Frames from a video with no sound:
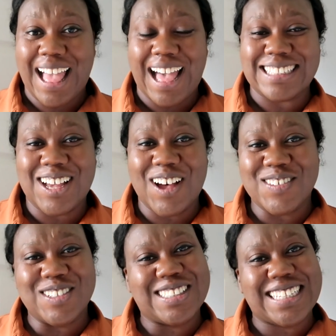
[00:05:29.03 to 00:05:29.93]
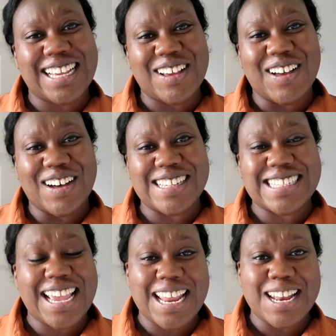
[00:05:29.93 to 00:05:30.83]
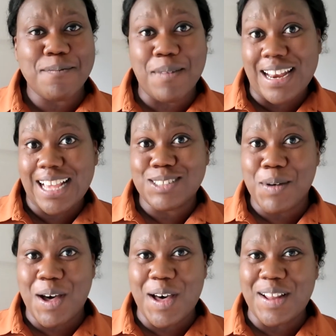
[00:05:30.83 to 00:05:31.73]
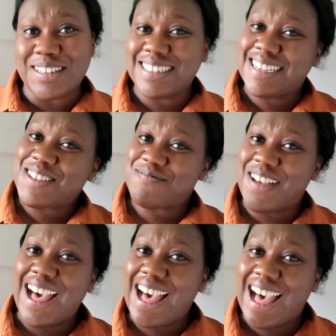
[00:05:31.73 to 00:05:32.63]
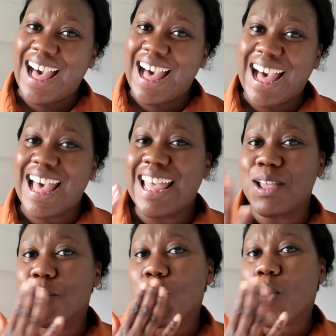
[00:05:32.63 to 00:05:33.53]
And I will see you guys in my next one. Bye.